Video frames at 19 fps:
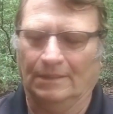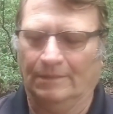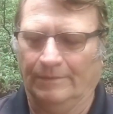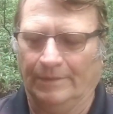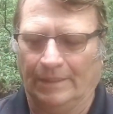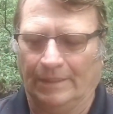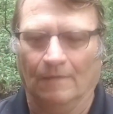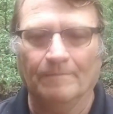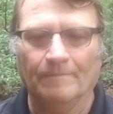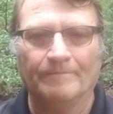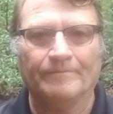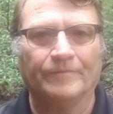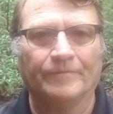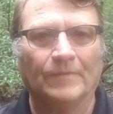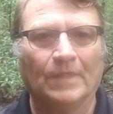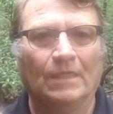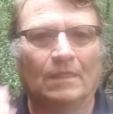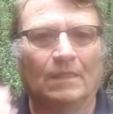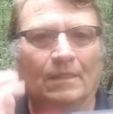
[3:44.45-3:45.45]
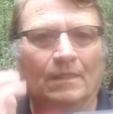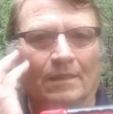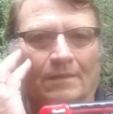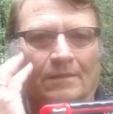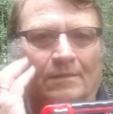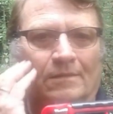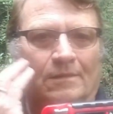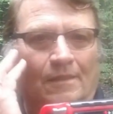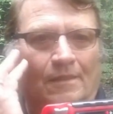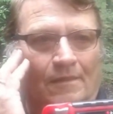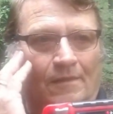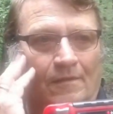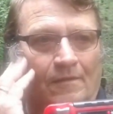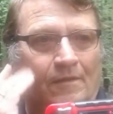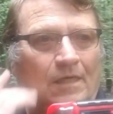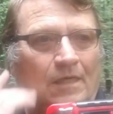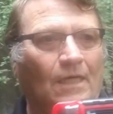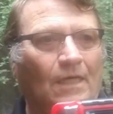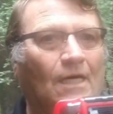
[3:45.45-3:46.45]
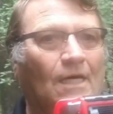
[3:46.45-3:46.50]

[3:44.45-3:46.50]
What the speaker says: There we go. So